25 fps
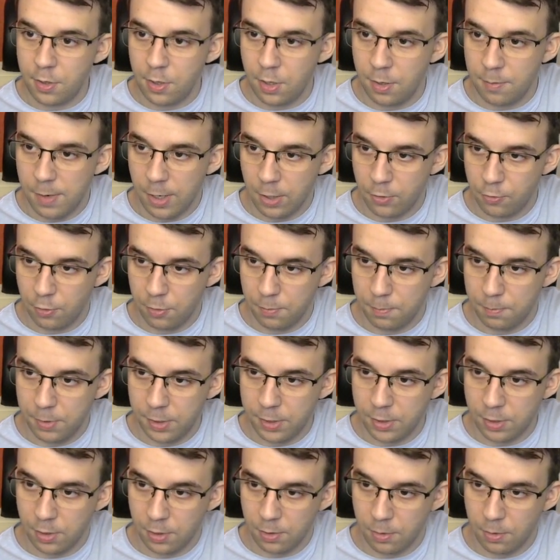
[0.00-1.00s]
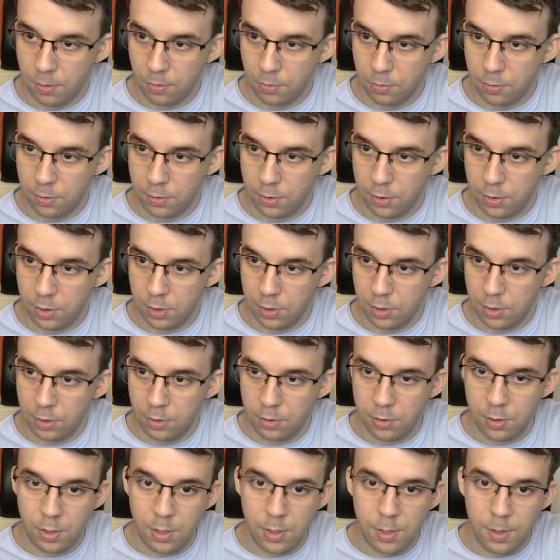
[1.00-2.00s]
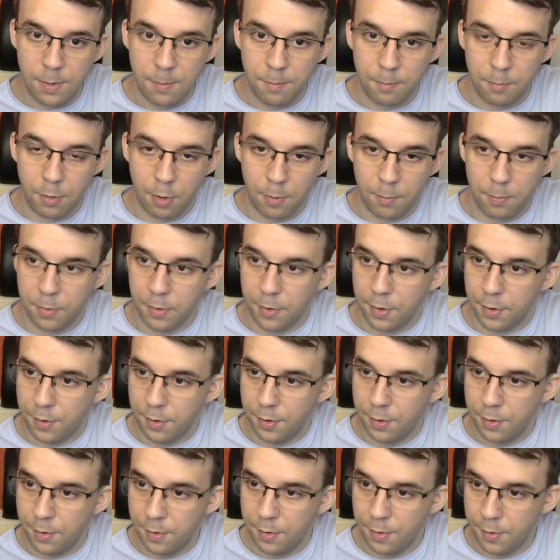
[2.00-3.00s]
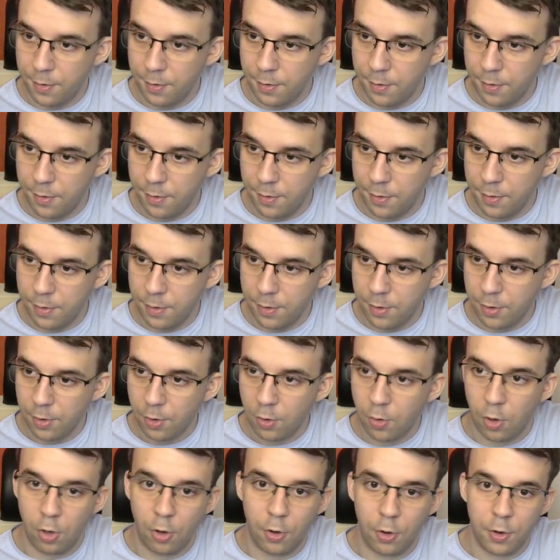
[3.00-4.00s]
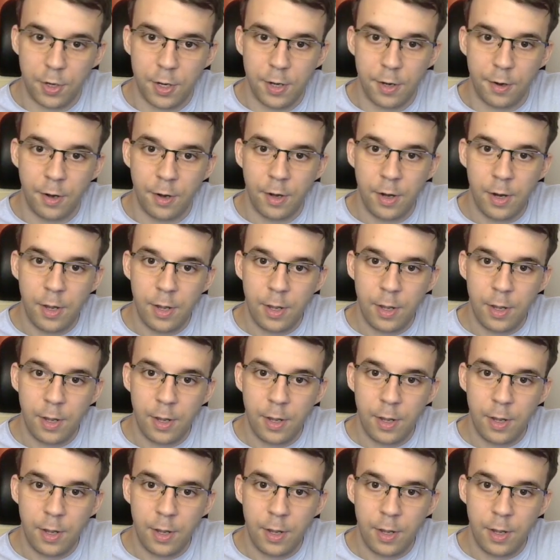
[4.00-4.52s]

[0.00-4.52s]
Let me actually pick out the proper color here.